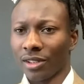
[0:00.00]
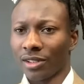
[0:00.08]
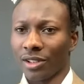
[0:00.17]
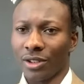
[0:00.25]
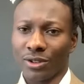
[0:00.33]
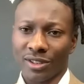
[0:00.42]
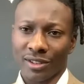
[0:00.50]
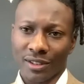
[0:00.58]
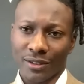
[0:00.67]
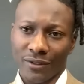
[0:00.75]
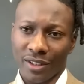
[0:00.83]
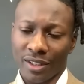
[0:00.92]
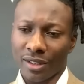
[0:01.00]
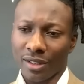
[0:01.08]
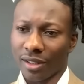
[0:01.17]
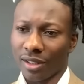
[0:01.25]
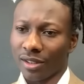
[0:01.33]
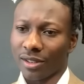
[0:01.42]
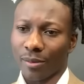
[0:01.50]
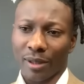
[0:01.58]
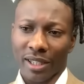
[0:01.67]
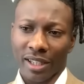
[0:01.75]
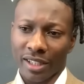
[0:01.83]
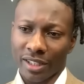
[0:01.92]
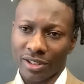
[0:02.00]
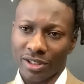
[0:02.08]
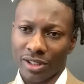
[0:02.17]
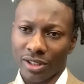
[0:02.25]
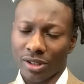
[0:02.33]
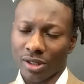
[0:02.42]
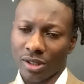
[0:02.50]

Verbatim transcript: to using his feet to playing injured.